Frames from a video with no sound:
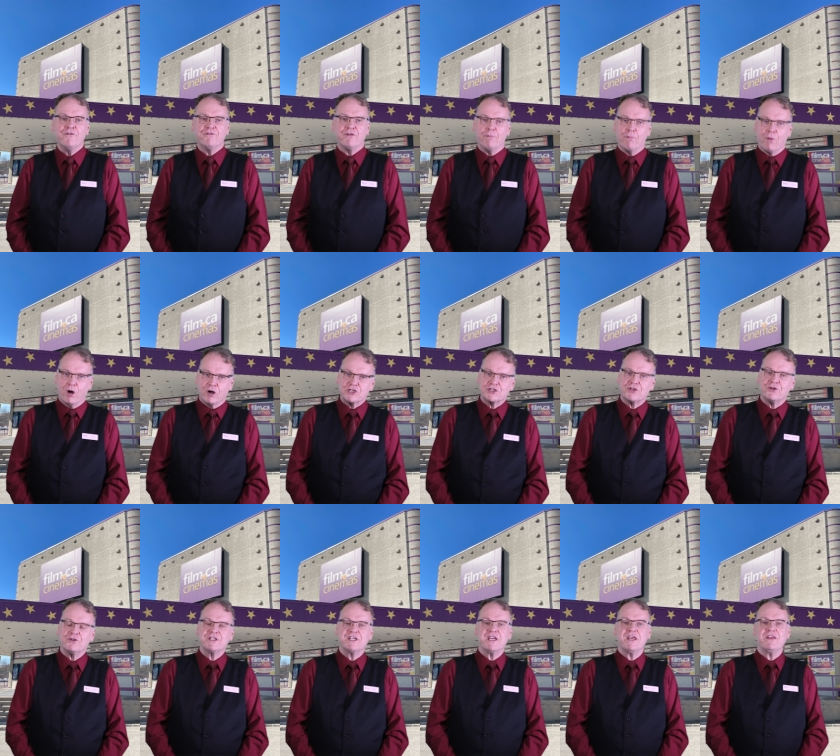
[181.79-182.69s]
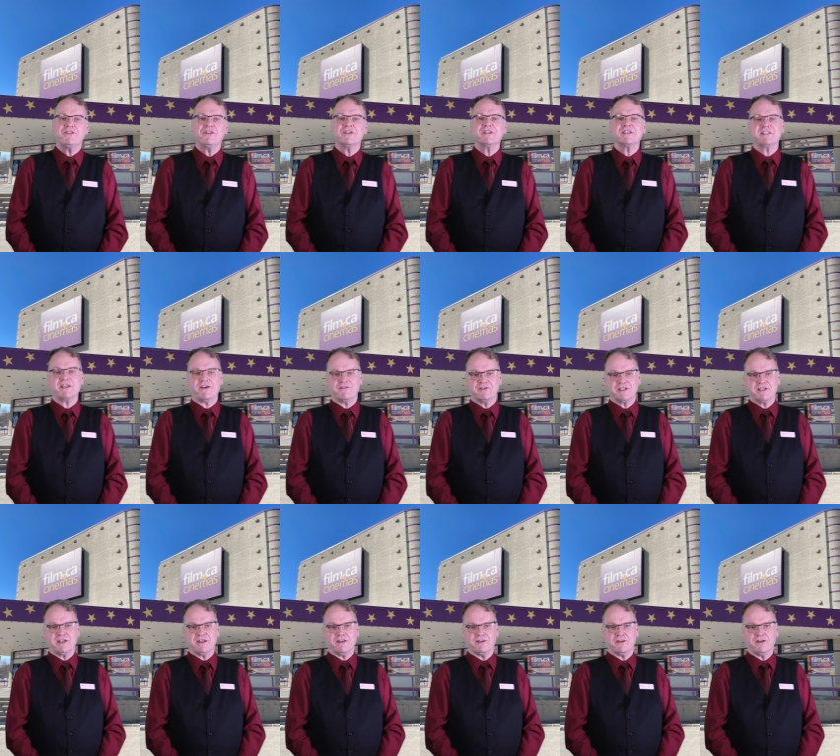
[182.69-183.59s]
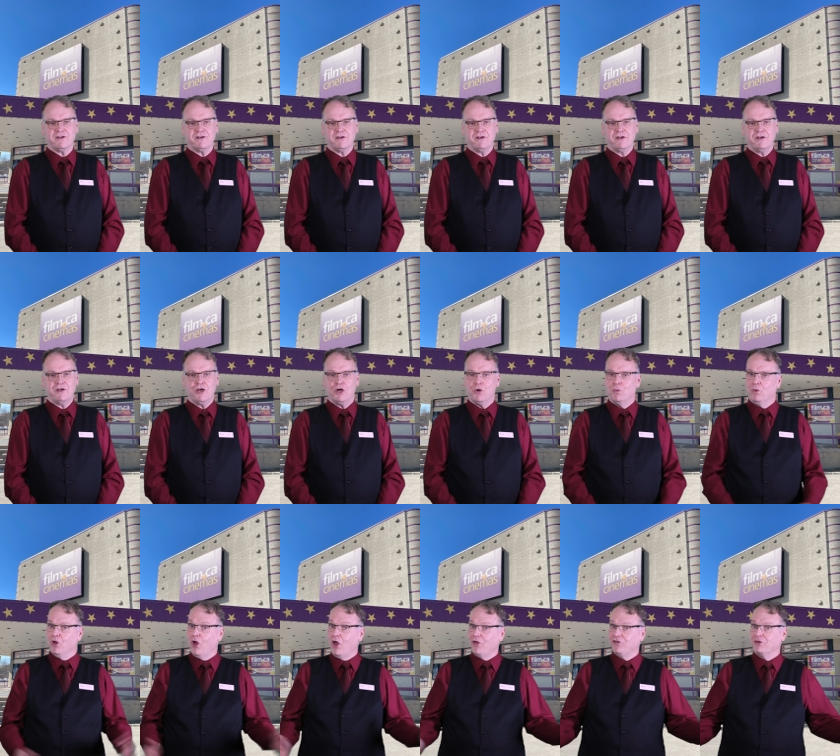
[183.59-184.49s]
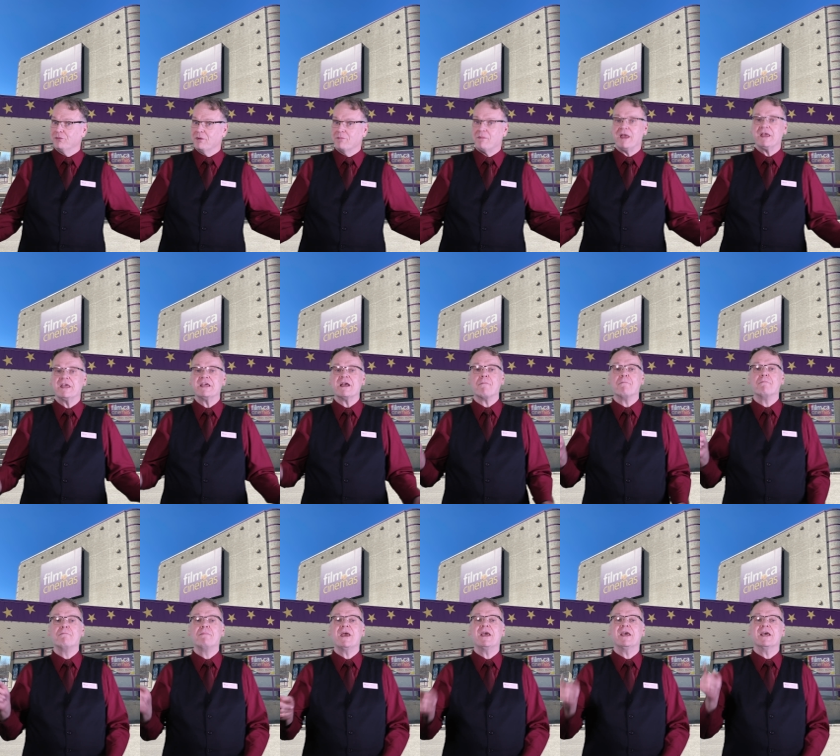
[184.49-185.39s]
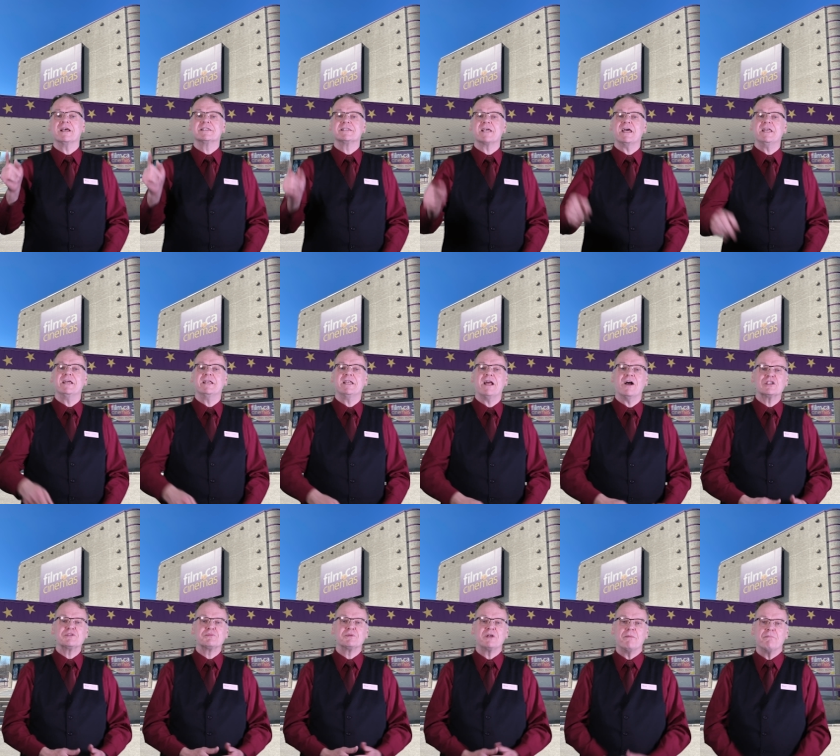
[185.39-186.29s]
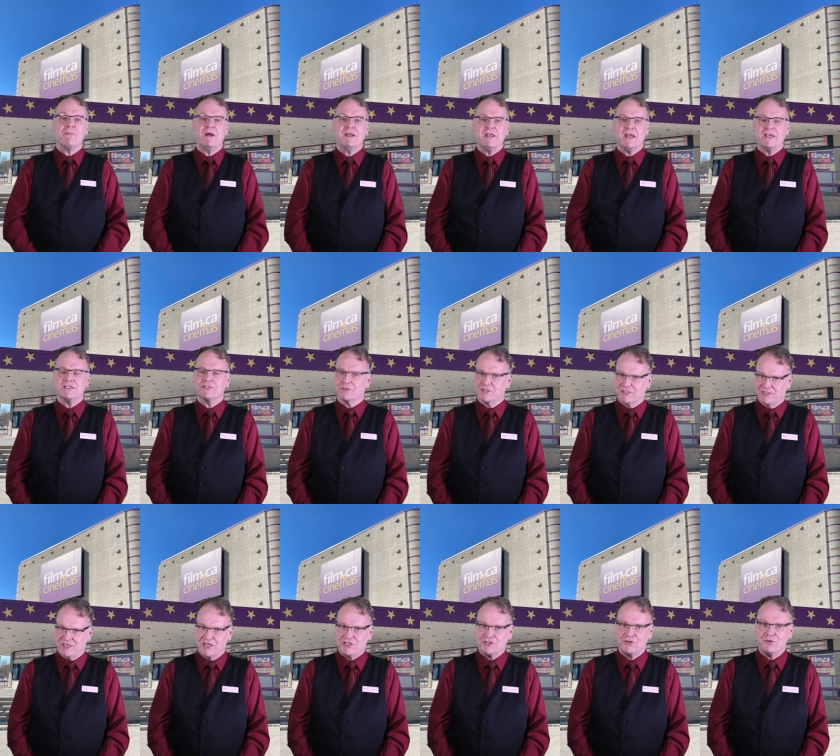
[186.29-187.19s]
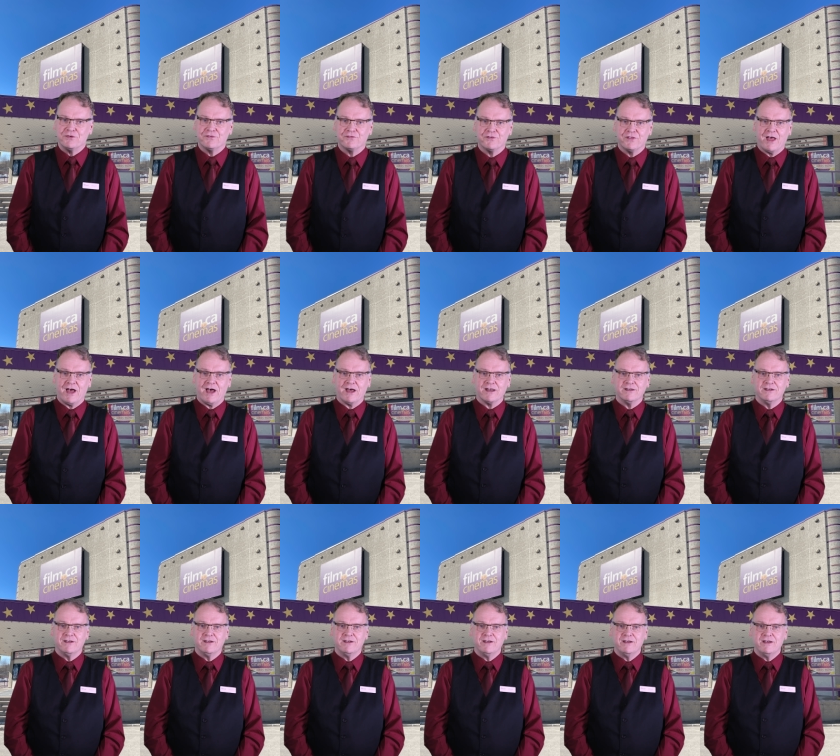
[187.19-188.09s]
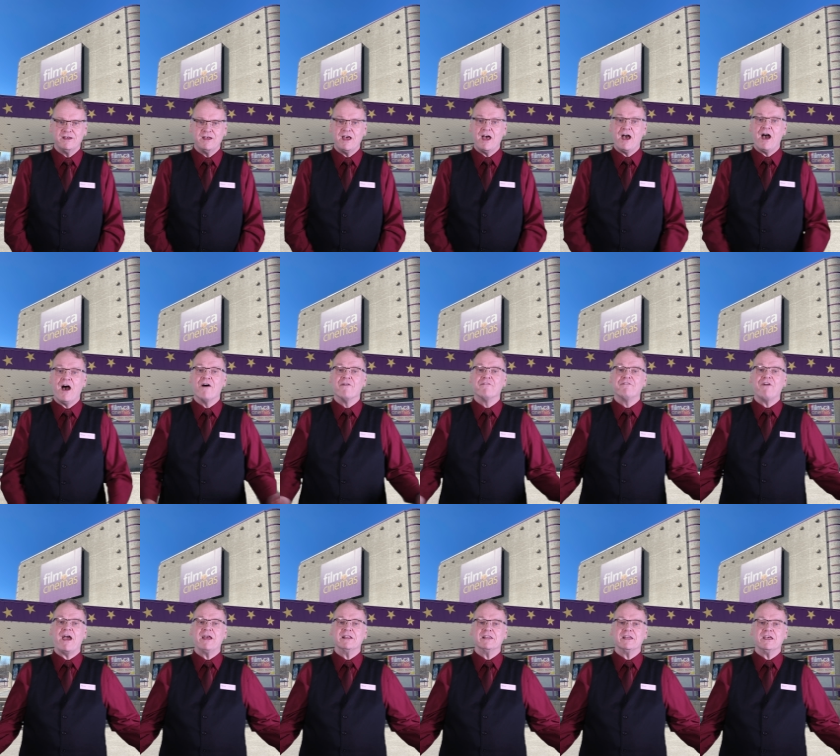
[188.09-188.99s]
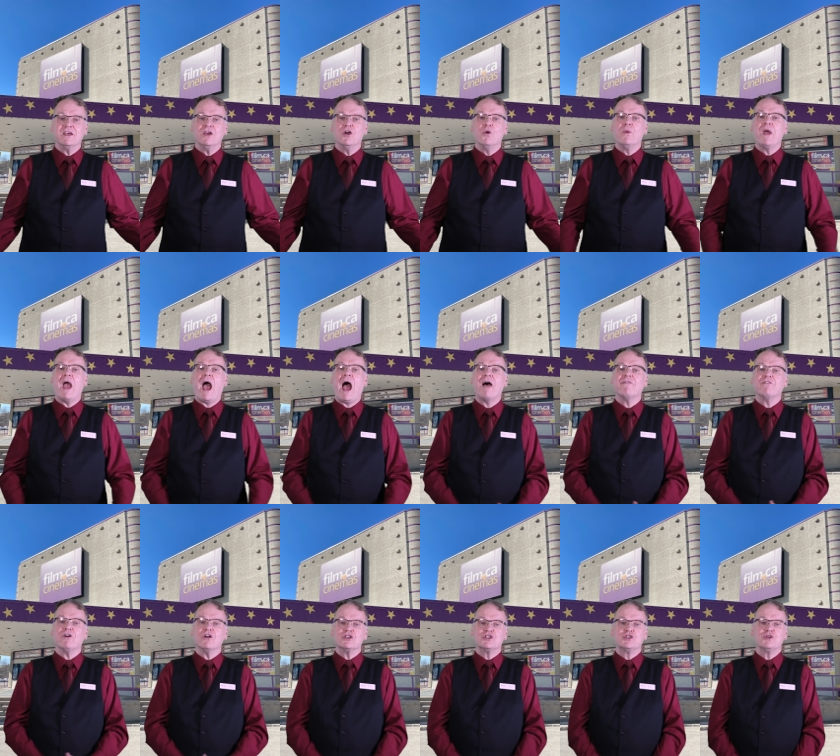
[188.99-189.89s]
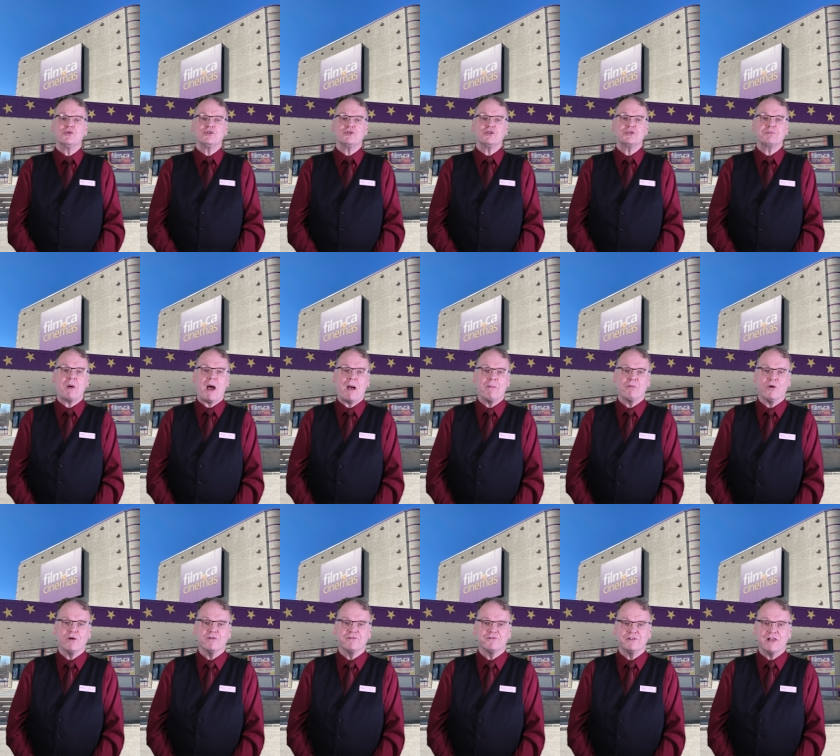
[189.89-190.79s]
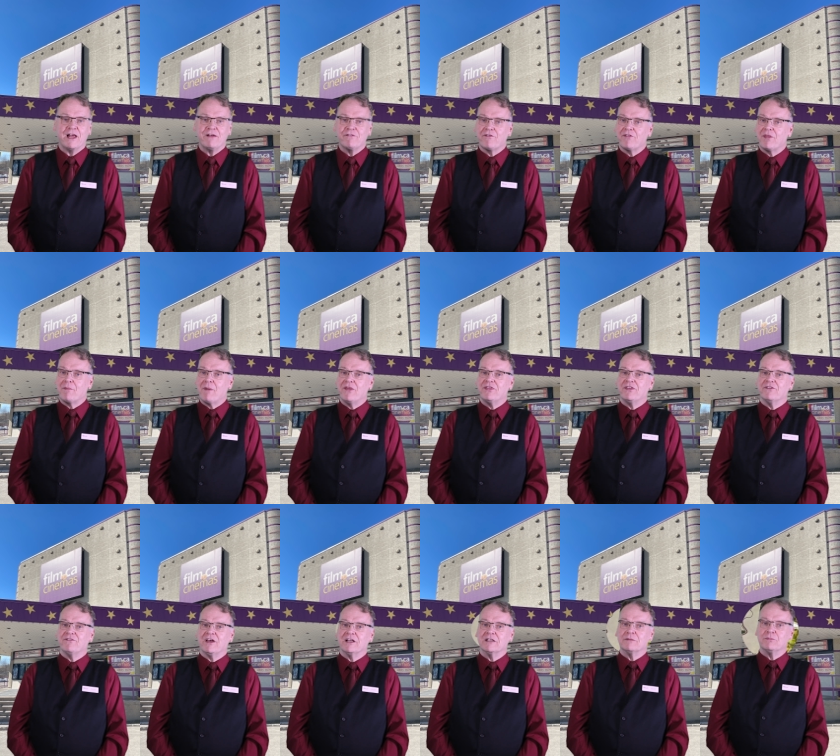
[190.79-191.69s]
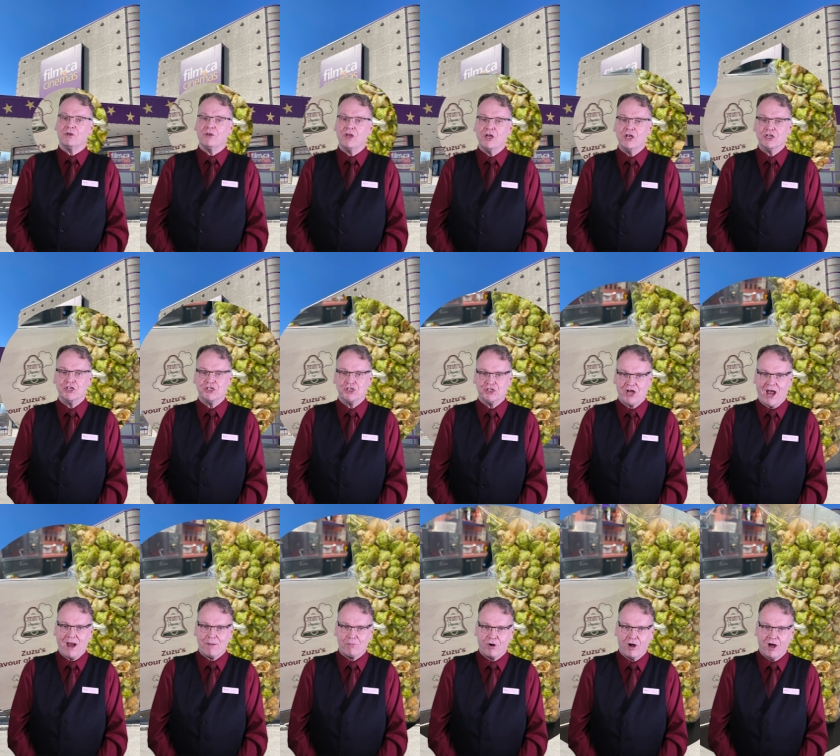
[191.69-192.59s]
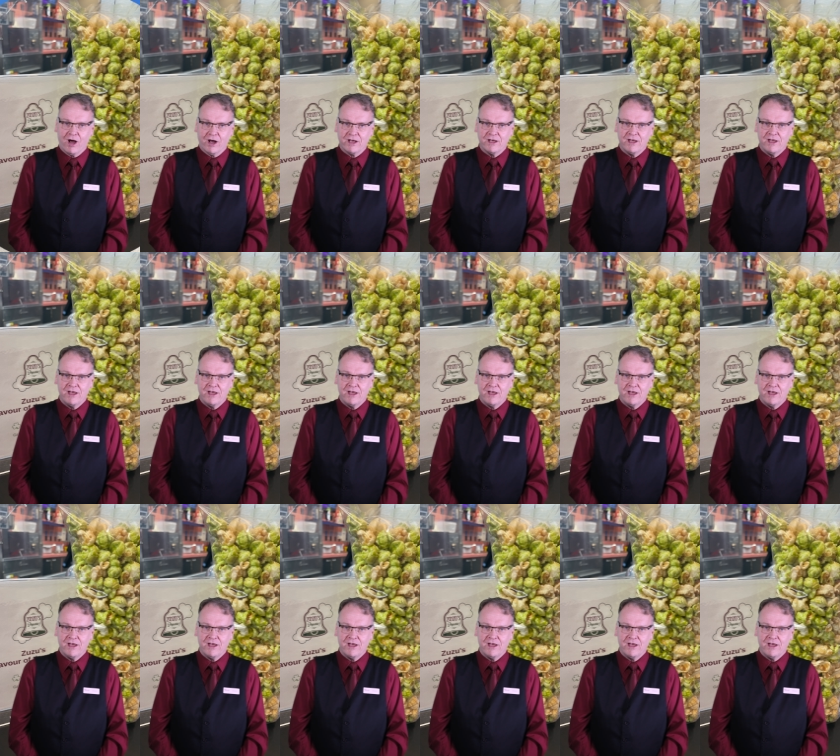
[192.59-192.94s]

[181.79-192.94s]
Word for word: from March 13th to the 17th. We'll also be making a big exciting announcement on Monday, so stay tuned for that. Finally, we have our Zuzu's Popcorn Flavor of the Month available, Shamrock,